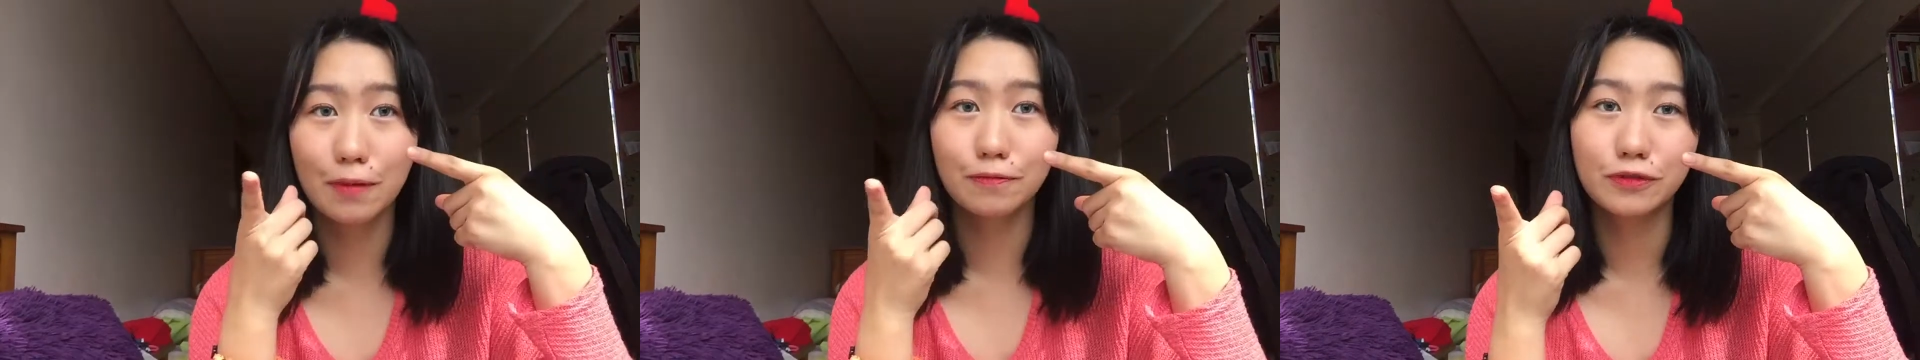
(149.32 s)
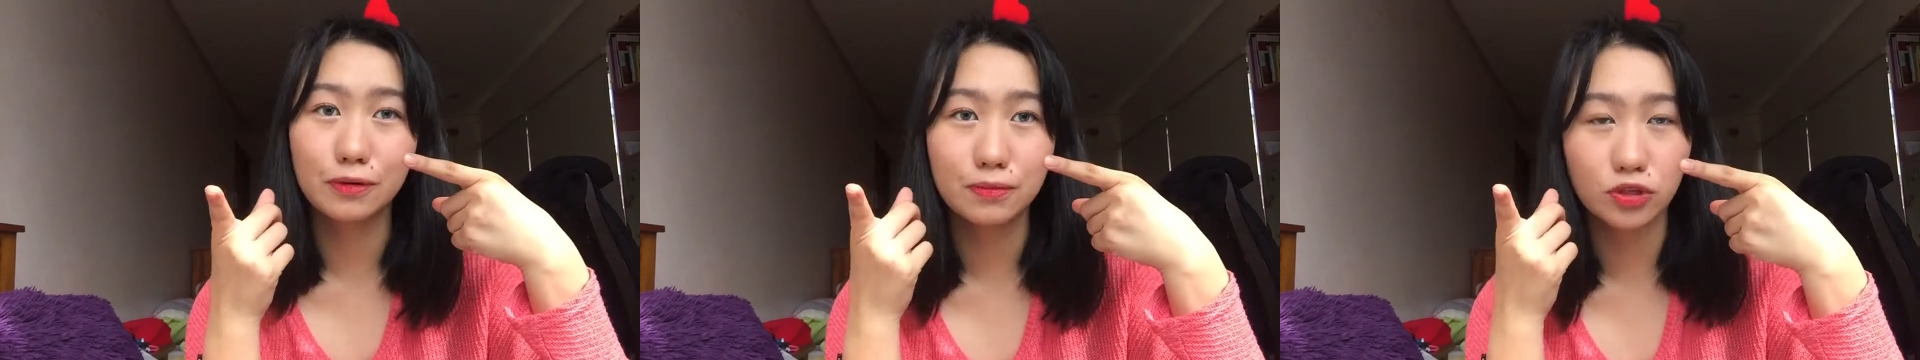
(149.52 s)

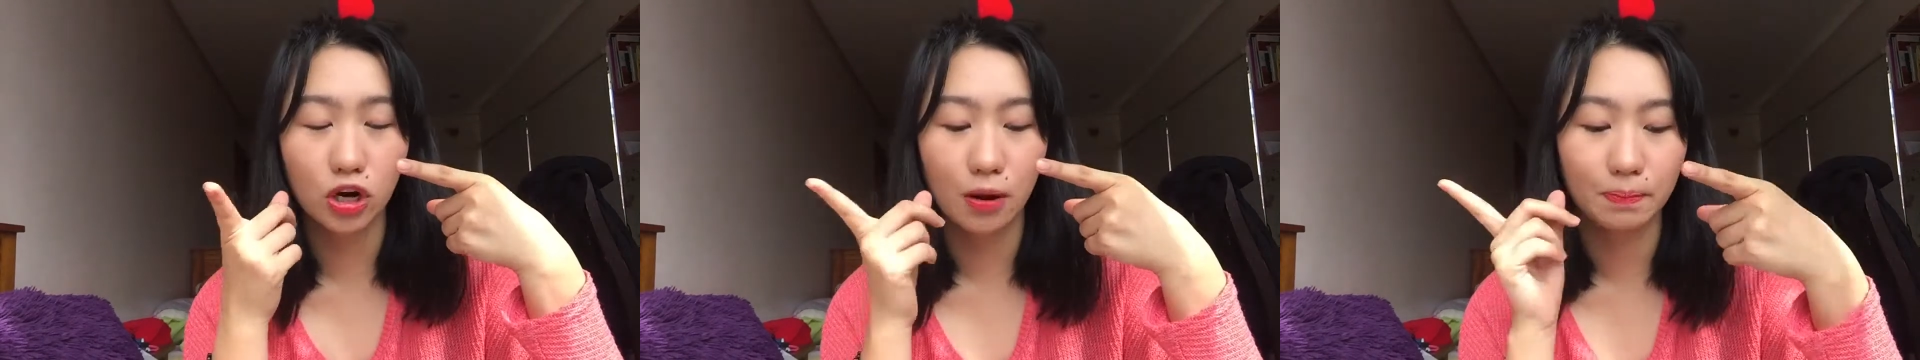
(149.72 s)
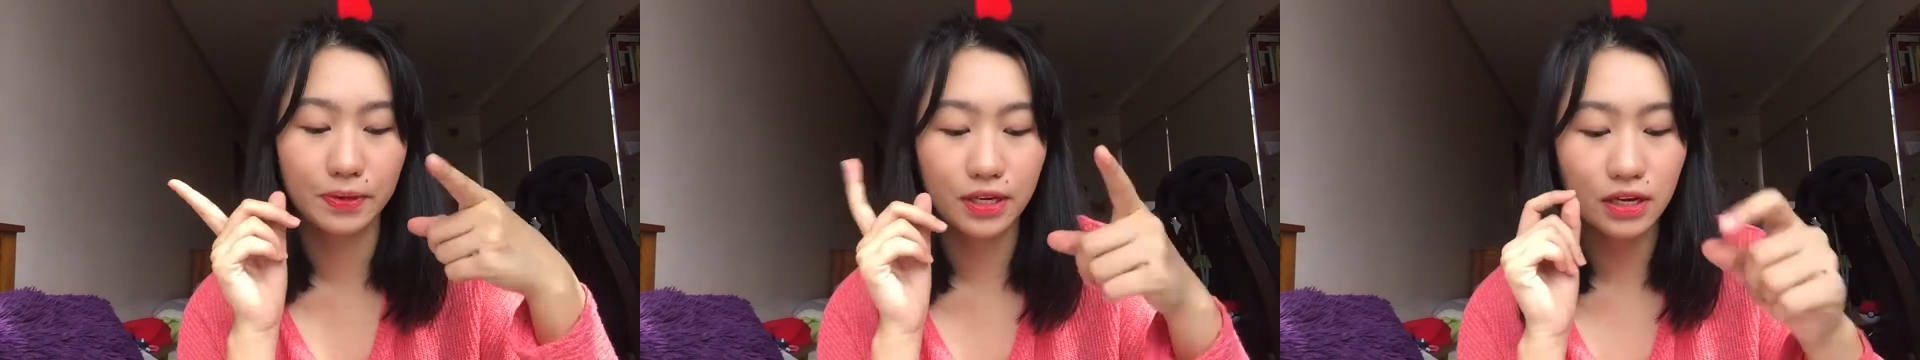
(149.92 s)
shop from
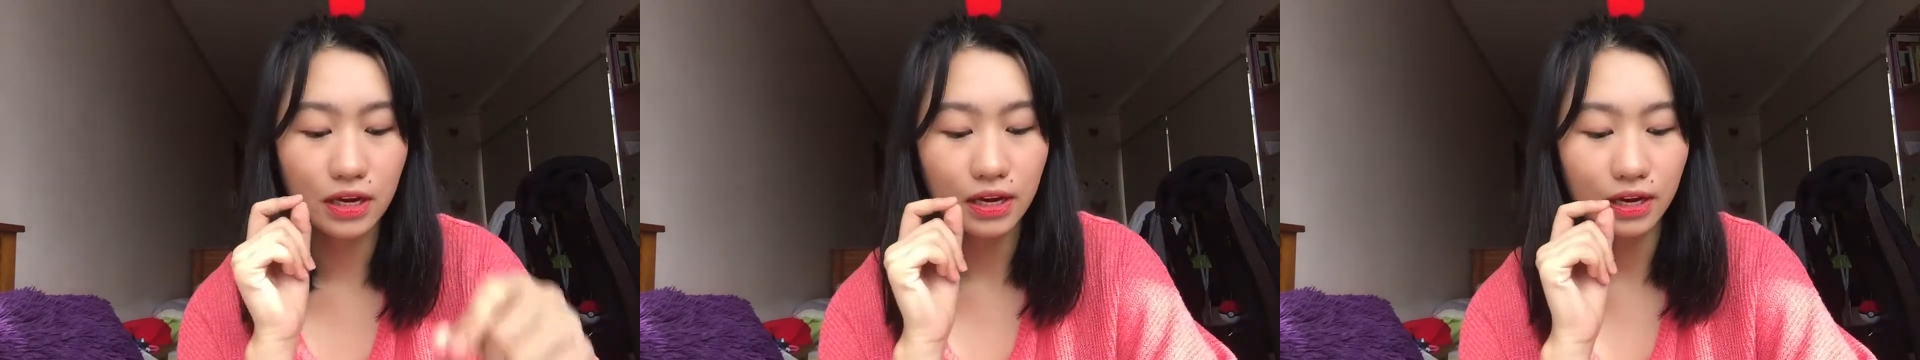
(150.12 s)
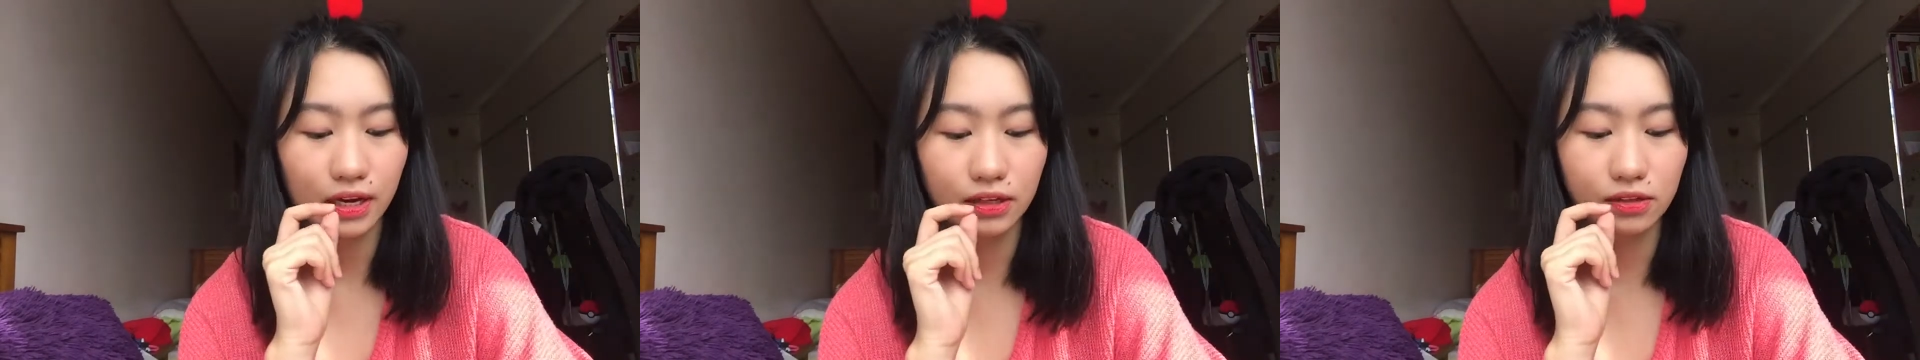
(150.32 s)
Shopee.
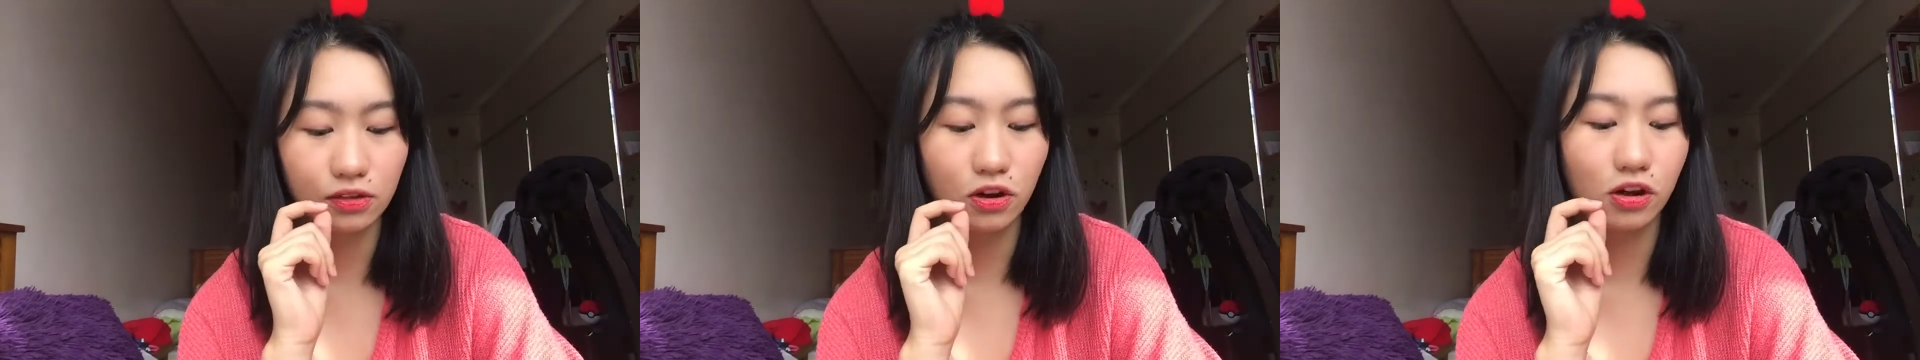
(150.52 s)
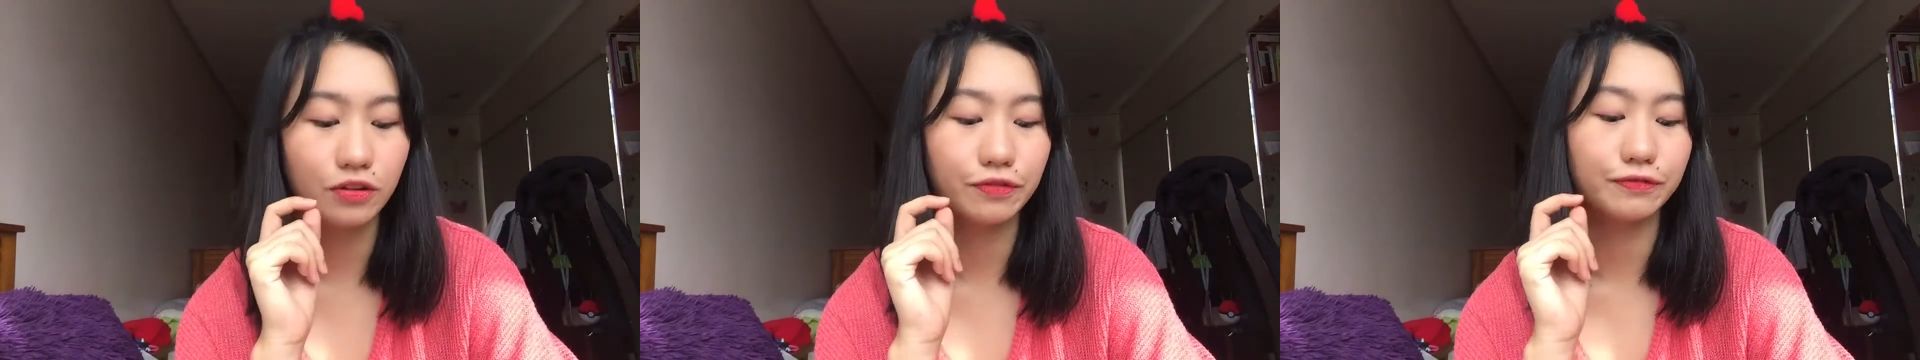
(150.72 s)

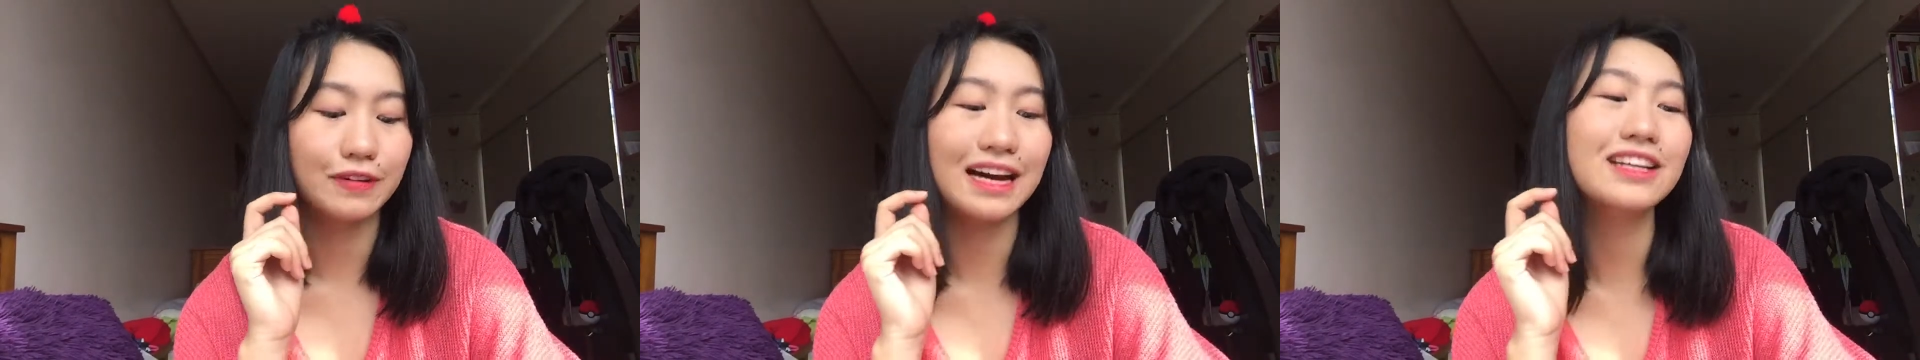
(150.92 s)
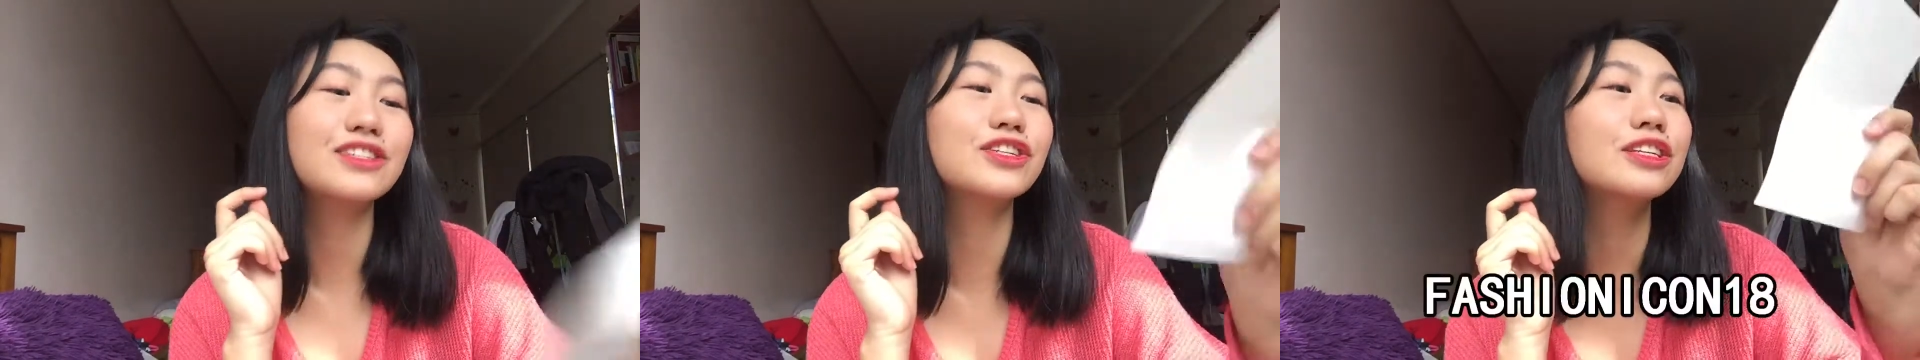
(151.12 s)
It's called
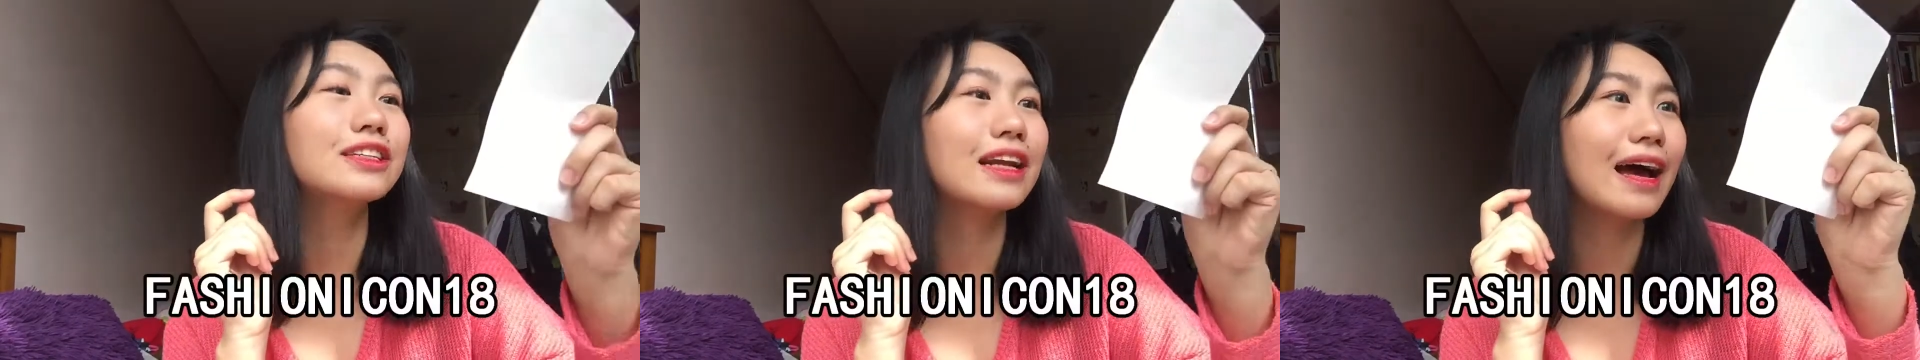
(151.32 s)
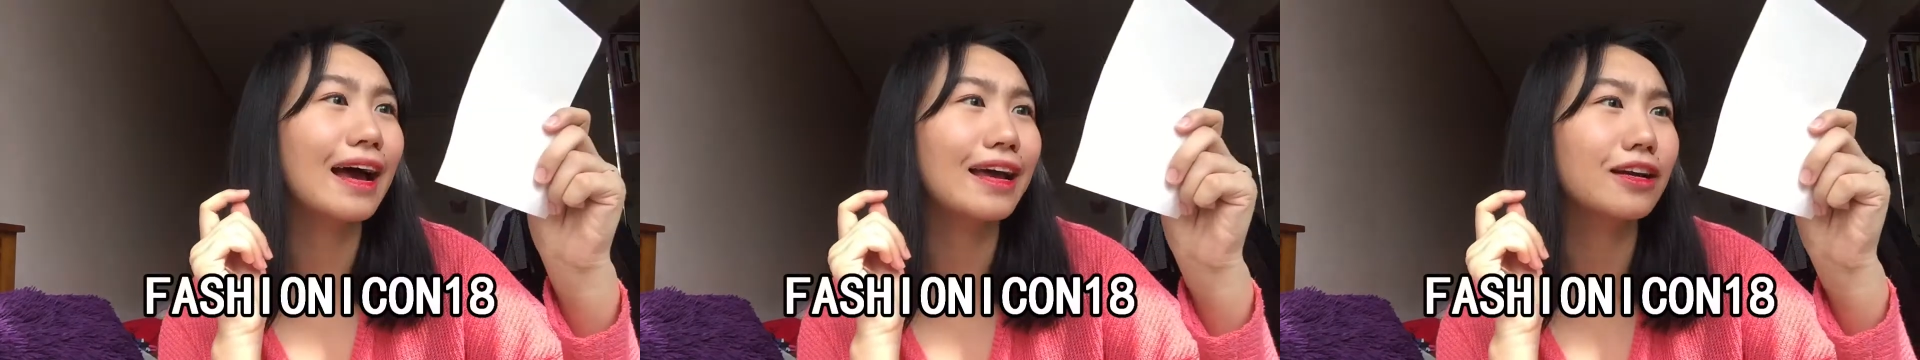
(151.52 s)

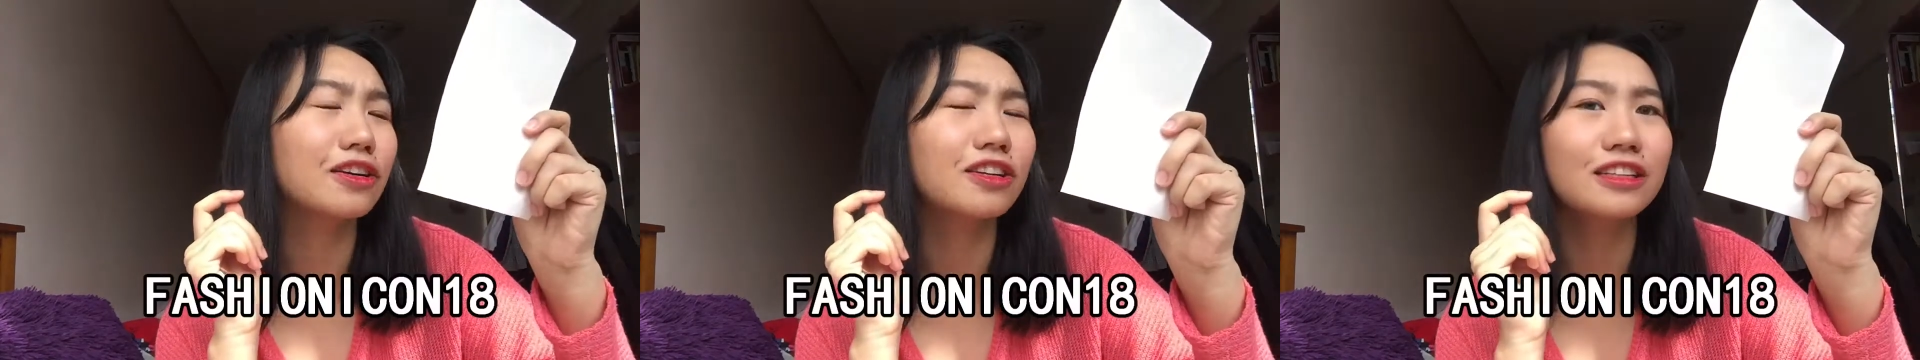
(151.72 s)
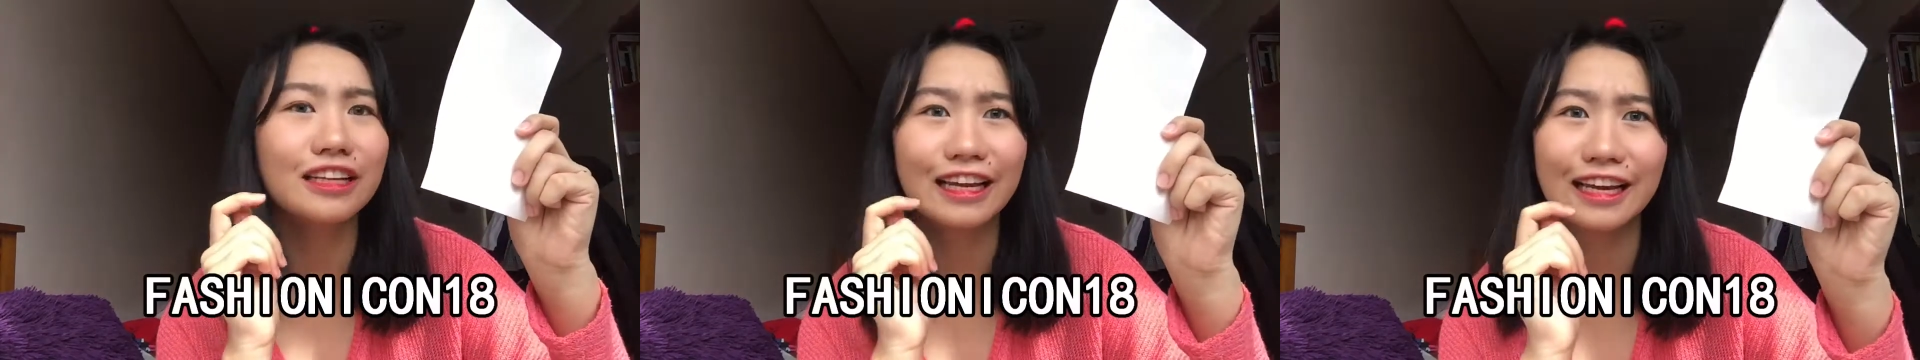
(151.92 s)
Fashion
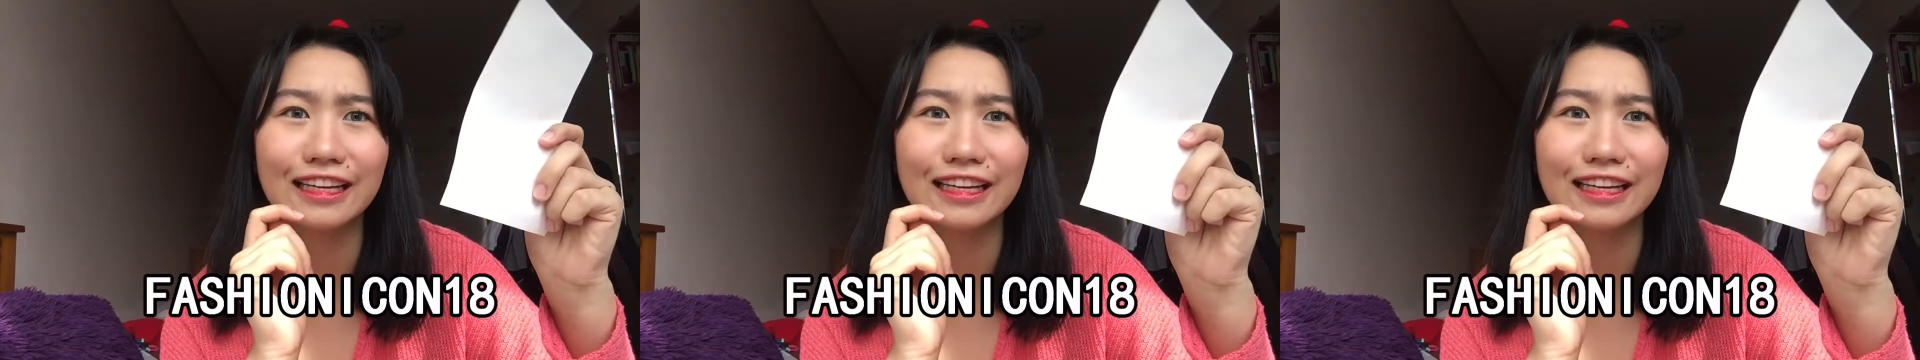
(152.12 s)
Icon